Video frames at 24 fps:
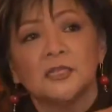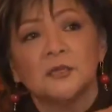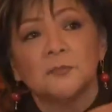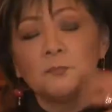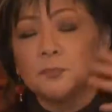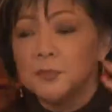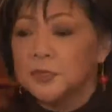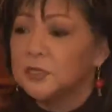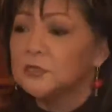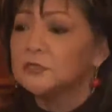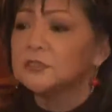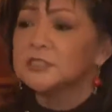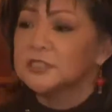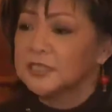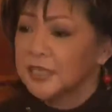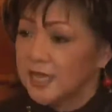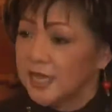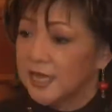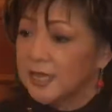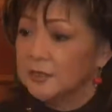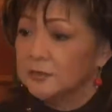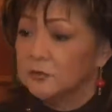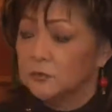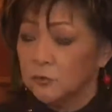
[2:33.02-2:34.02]
An
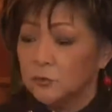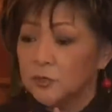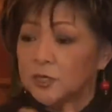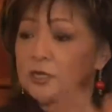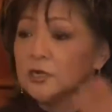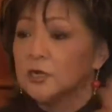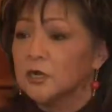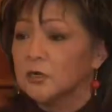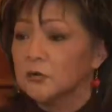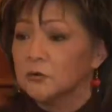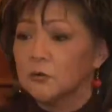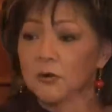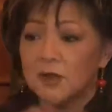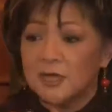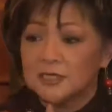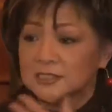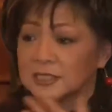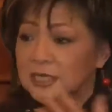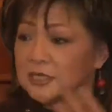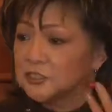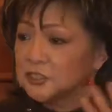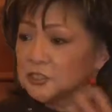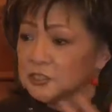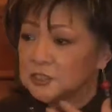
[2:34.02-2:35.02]
appeals case, we are a
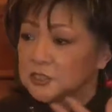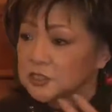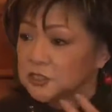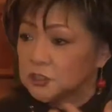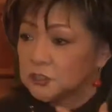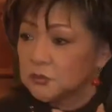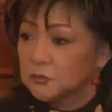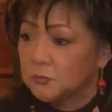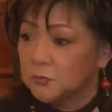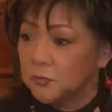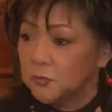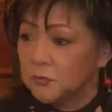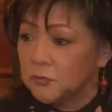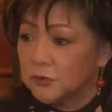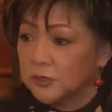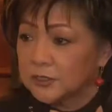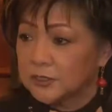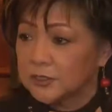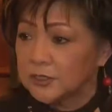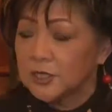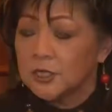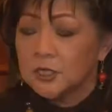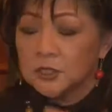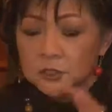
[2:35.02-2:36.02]
quasi-judicial
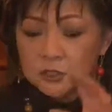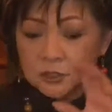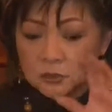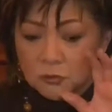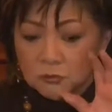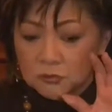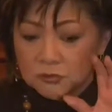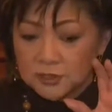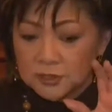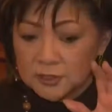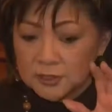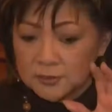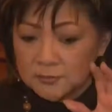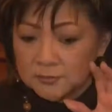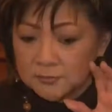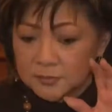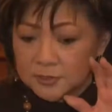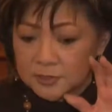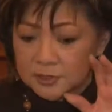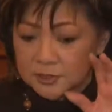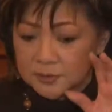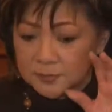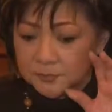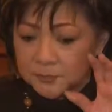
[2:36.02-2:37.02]
board. So
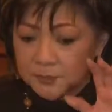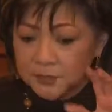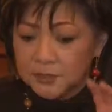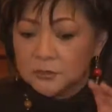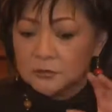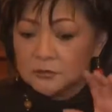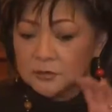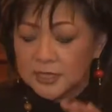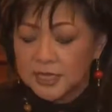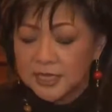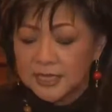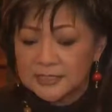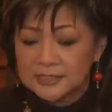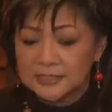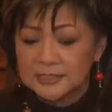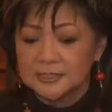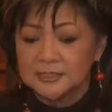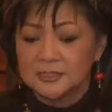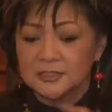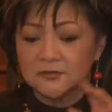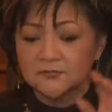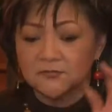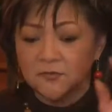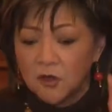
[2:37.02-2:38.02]
the appeal
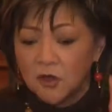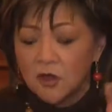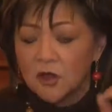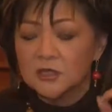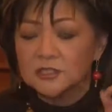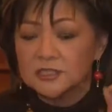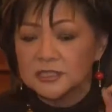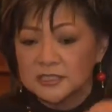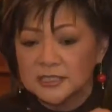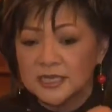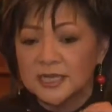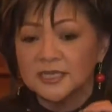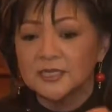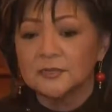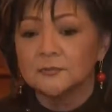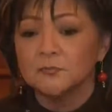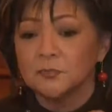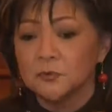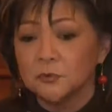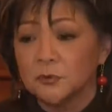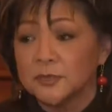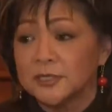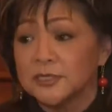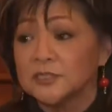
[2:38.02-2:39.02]
cases of all
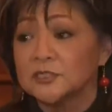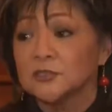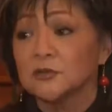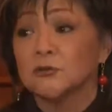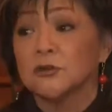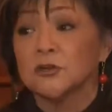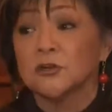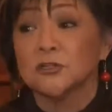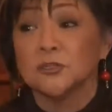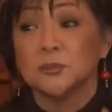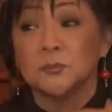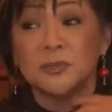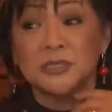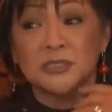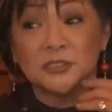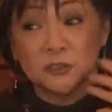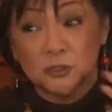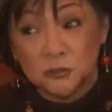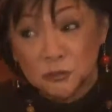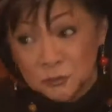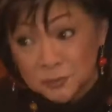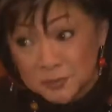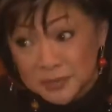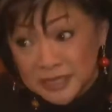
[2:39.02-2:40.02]
state employees who are going to
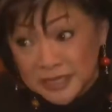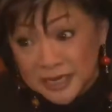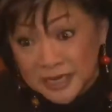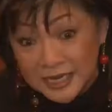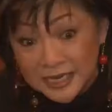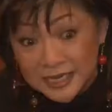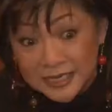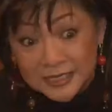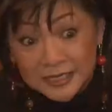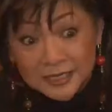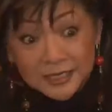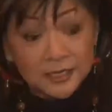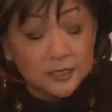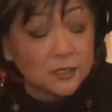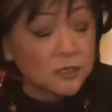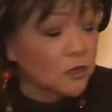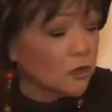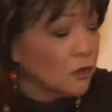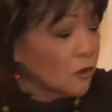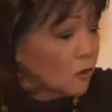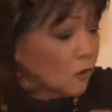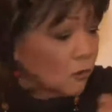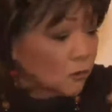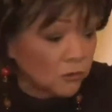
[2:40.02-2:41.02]
be
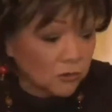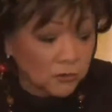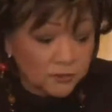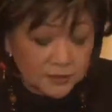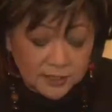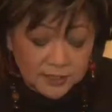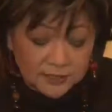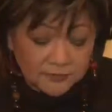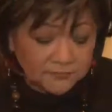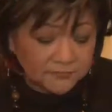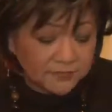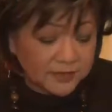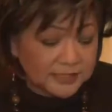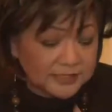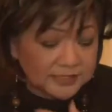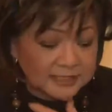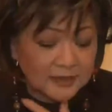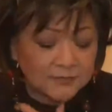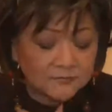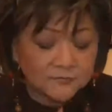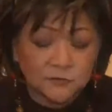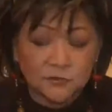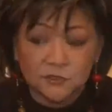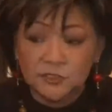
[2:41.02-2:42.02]
terminated or they
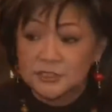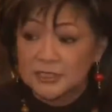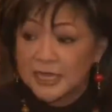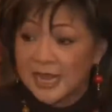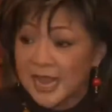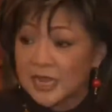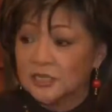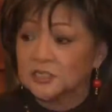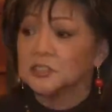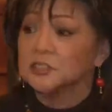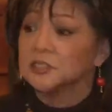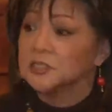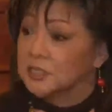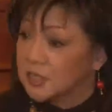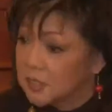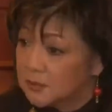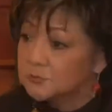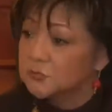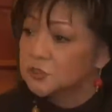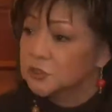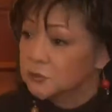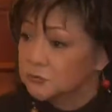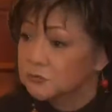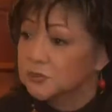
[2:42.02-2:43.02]
face adverse
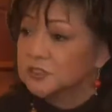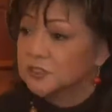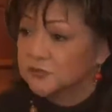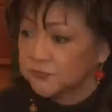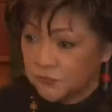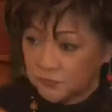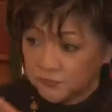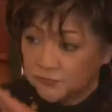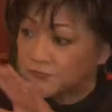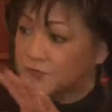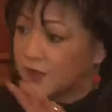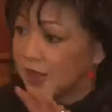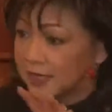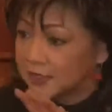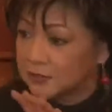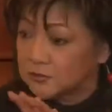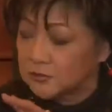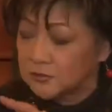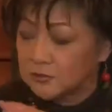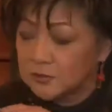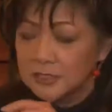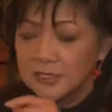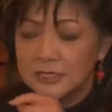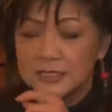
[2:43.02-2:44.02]
action comes to us for
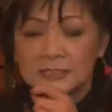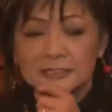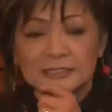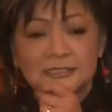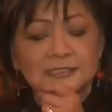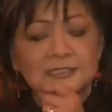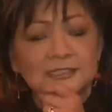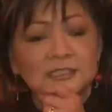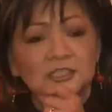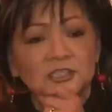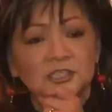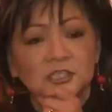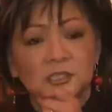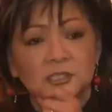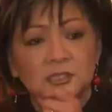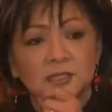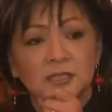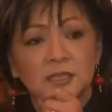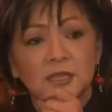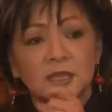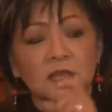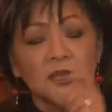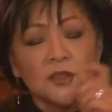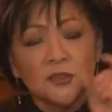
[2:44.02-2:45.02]
final
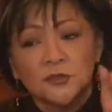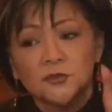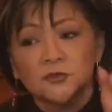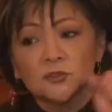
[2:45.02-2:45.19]
decision.